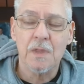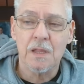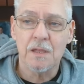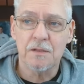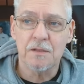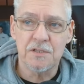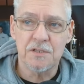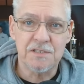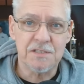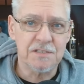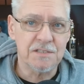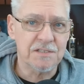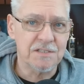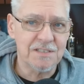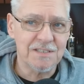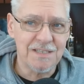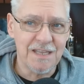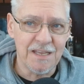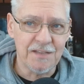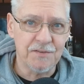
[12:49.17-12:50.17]
This is a
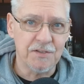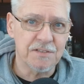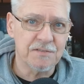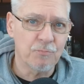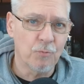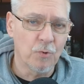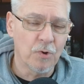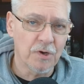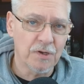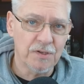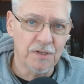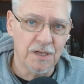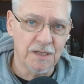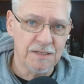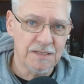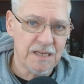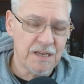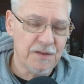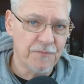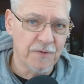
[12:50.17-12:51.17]
state that's worked on
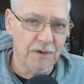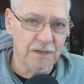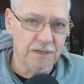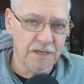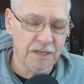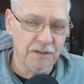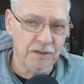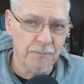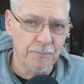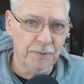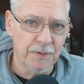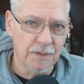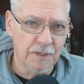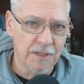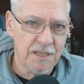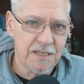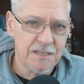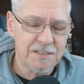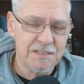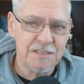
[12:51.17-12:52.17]
defunding the
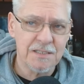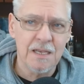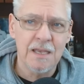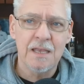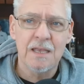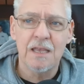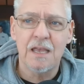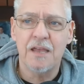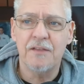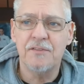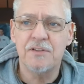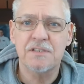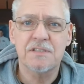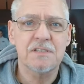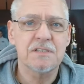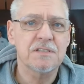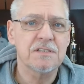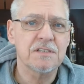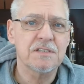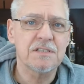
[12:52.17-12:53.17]
police. And this
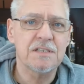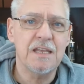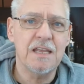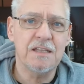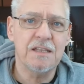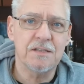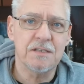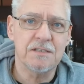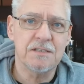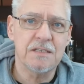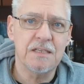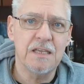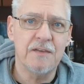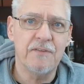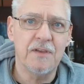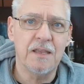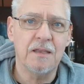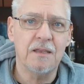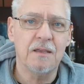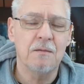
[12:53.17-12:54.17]
is a state that's
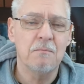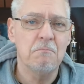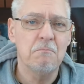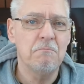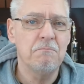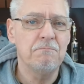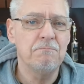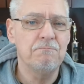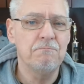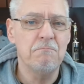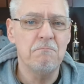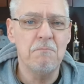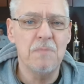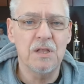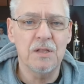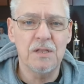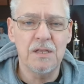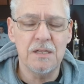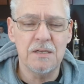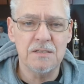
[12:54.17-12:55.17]
giving
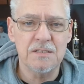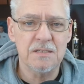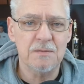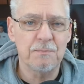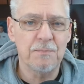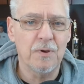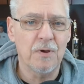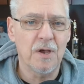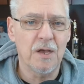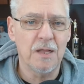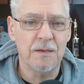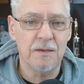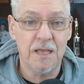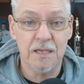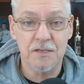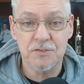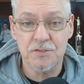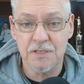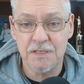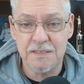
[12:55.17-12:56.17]
millions upon,
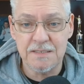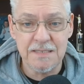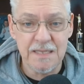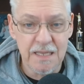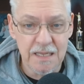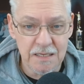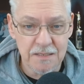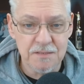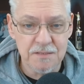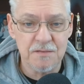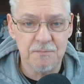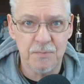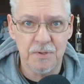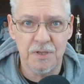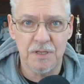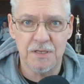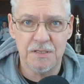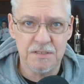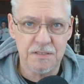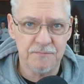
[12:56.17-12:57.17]
actually tens of
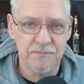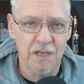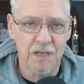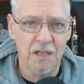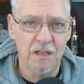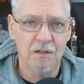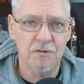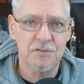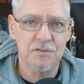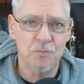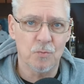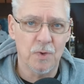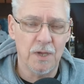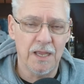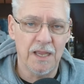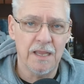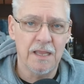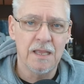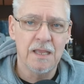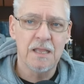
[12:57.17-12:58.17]
millions of dollars
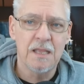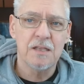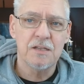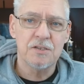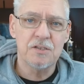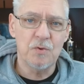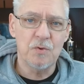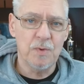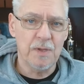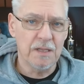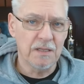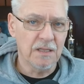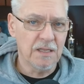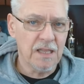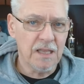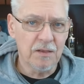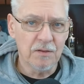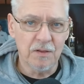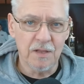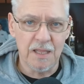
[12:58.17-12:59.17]
away to
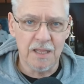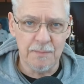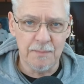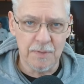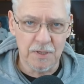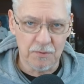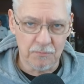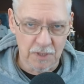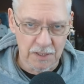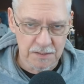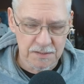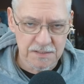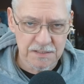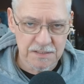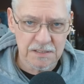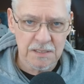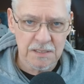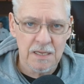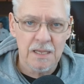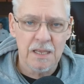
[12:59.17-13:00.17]
illegal
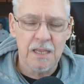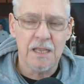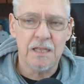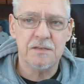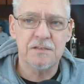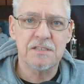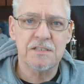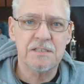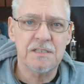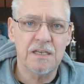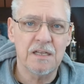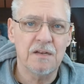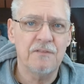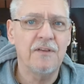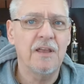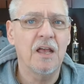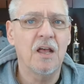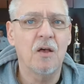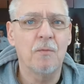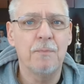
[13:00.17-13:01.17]
immigrants instead of
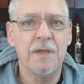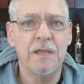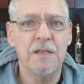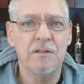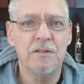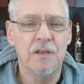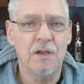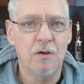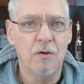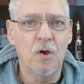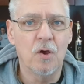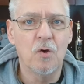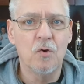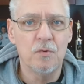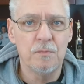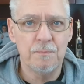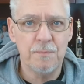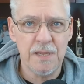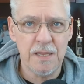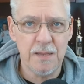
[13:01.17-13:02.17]
helping their
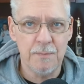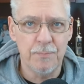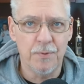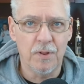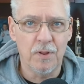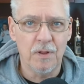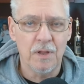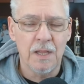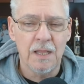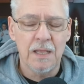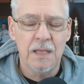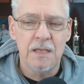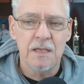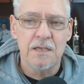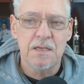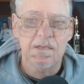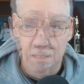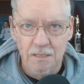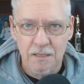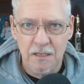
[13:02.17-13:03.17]
own people.
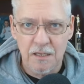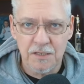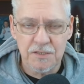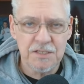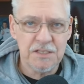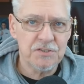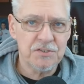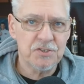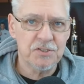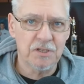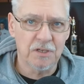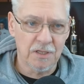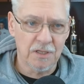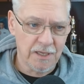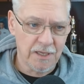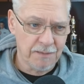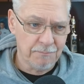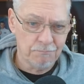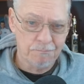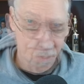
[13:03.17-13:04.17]

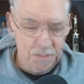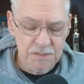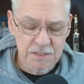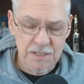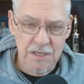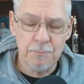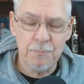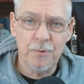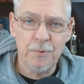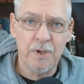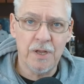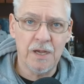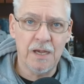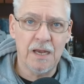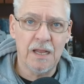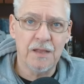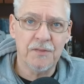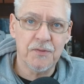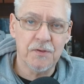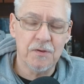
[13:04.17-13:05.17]
Additionally, Tim pointed
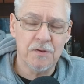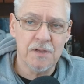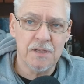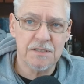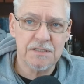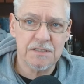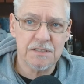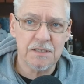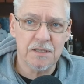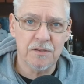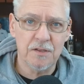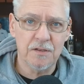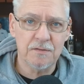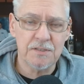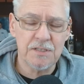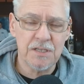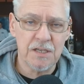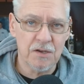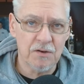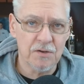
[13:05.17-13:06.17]
out there is
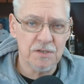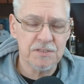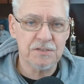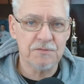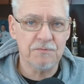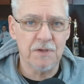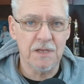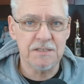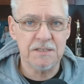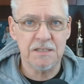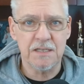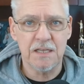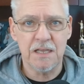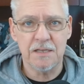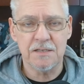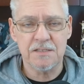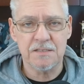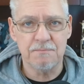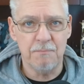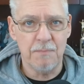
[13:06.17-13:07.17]
terrorist threats
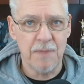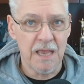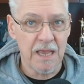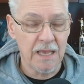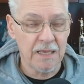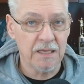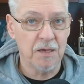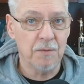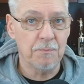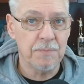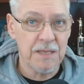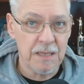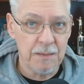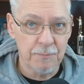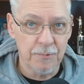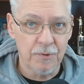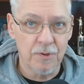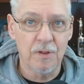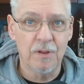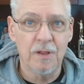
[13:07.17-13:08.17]
against MAGA
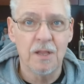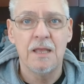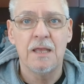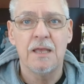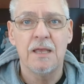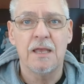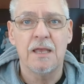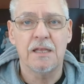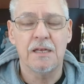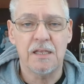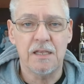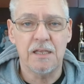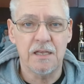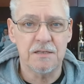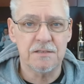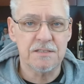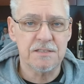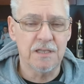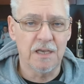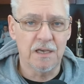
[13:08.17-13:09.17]
people and
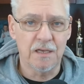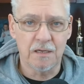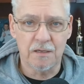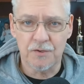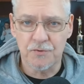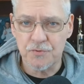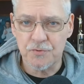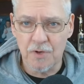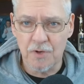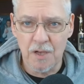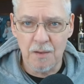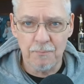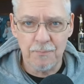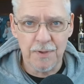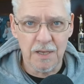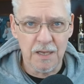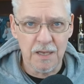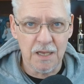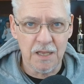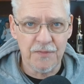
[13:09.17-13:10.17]
against Donald Trump.
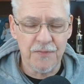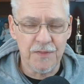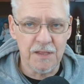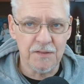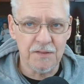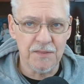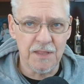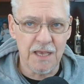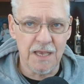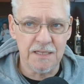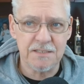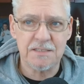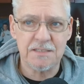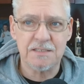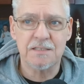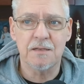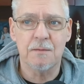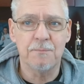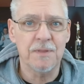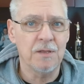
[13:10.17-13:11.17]
I think that's
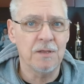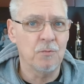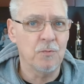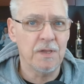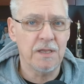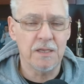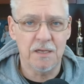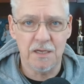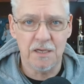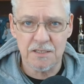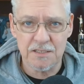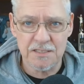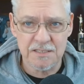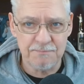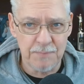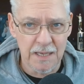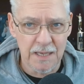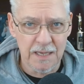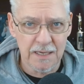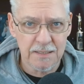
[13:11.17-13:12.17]
something we can
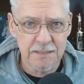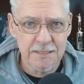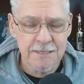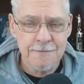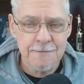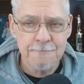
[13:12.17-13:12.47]
expect.